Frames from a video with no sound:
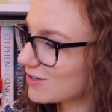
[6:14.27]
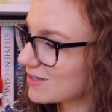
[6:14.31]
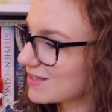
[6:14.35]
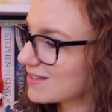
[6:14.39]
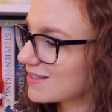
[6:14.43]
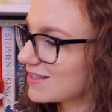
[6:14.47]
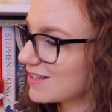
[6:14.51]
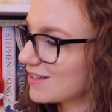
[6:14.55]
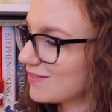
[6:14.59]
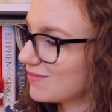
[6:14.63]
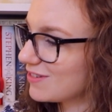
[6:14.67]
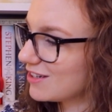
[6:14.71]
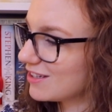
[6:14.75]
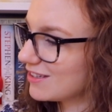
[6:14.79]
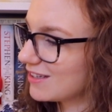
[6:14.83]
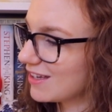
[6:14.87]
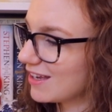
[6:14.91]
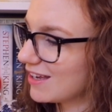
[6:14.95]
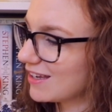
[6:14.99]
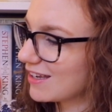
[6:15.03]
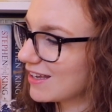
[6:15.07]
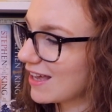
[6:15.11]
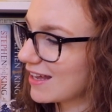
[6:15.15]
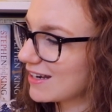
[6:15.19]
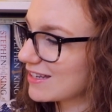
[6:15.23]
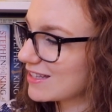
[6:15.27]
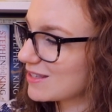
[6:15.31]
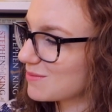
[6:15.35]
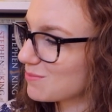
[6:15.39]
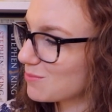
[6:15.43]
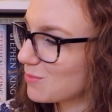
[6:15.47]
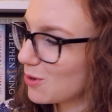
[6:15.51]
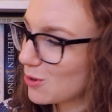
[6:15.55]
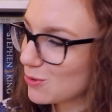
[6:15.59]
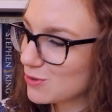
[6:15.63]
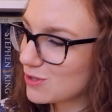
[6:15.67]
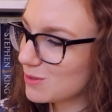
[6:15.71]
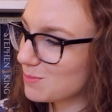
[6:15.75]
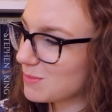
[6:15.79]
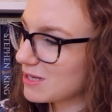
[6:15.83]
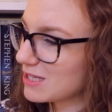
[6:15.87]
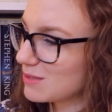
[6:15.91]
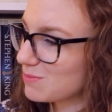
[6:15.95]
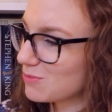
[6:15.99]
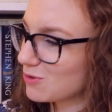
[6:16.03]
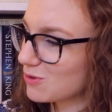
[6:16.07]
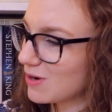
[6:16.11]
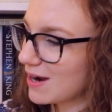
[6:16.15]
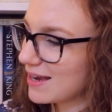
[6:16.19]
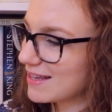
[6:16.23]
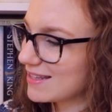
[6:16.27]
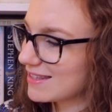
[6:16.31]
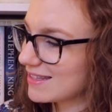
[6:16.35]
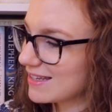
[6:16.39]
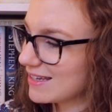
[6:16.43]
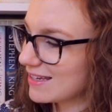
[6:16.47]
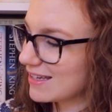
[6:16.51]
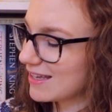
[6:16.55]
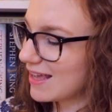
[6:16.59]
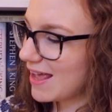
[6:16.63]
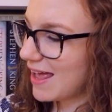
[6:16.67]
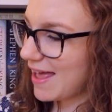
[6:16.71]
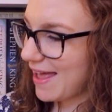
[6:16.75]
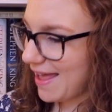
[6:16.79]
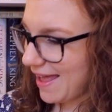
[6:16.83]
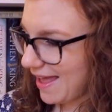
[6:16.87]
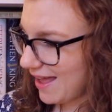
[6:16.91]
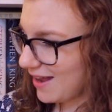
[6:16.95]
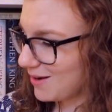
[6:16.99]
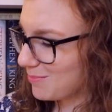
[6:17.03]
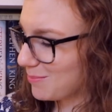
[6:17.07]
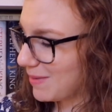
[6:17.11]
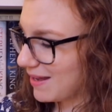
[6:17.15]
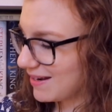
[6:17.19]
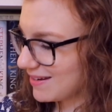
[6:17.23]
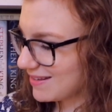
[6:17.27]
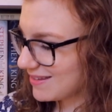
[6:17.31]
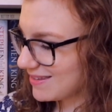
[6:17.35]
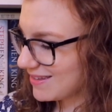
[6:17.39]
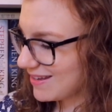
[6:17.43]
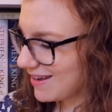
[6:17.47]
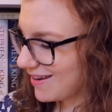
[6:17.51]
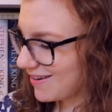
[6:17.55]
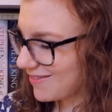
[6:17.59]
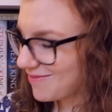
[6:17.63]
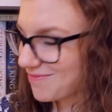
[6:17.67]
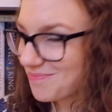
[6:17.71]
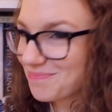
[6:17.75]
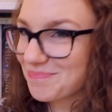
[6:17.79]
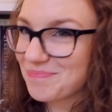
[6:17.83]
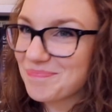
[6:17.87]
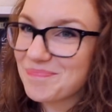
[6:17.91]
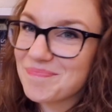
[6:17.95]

is Stephen King at his most mesmerizing and menacing.